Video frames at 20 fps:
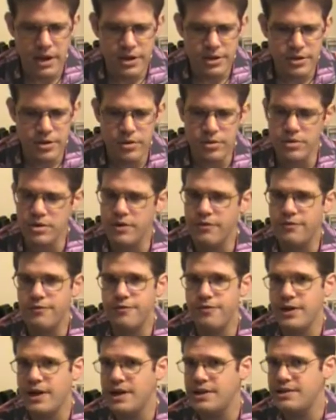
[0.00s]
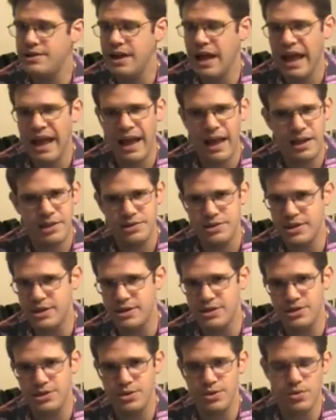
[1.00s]
Told a
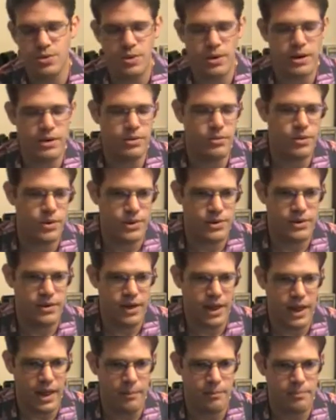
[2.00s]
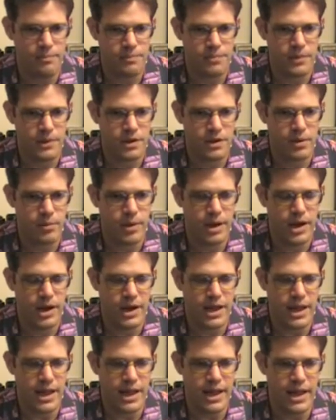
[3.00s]
fantastic story one time about
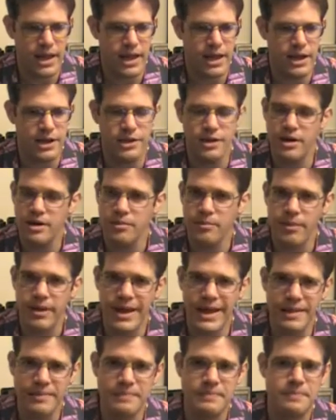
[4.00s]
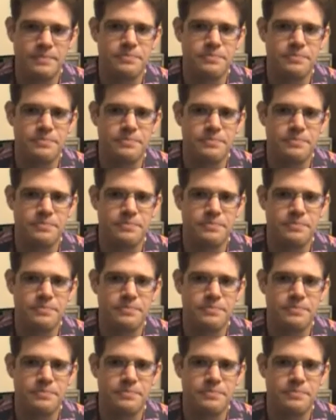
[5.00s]
a, uh, a young man